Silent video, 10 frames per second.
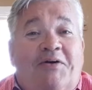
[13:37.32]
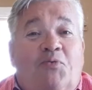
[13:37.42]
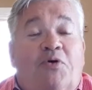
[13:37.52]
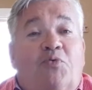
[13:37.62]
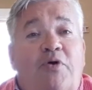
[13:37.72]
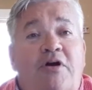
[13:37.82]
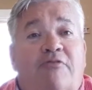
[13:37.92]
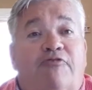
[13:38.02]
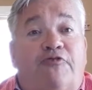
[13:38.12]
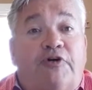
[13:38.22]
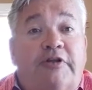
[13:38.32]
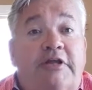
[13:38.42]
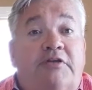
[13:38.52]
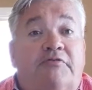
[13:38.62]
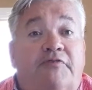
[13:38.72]
When we are fully
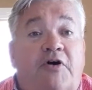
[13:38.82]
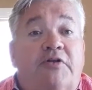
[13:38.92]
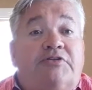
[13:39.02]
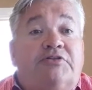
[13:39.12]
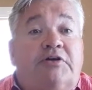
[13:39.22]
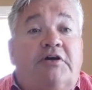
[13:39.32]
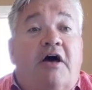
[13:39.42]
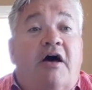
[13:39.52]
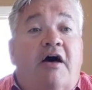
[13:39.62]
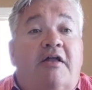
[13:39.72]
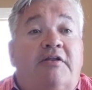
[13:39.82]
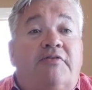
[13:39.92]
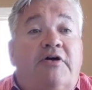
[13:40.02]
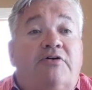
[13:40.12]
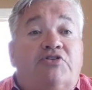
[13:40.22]
devoted to God,
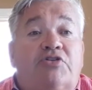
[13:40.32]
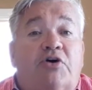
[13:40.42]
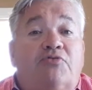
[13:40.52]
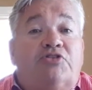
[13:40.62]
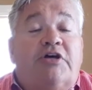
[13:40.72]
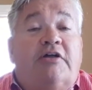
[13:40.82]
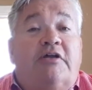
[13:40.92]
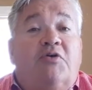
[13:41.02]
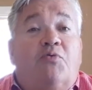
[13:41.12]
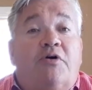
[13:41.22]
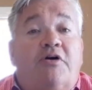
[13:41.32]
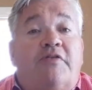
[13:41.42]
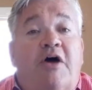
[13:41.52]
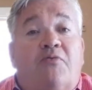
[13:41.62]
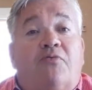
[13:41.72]
there is no telling where
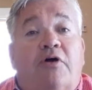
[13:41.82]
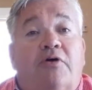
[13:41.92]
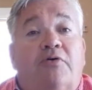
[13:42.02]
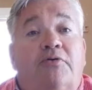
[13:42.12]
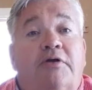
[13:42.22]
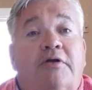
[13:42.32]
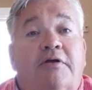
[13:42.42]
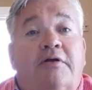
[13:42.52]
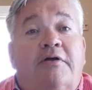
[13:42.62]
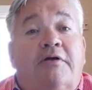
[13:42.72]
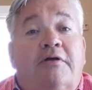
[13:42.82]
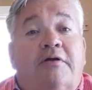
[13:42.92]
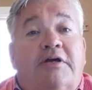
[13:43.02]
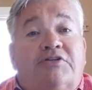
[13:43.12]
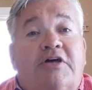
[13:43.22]
that road
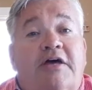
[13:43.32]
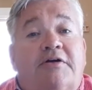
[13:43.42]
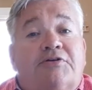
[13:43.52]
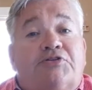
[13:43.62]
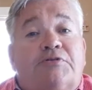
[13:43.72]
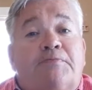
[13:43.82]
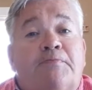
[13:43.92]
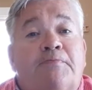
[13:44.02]
can take us.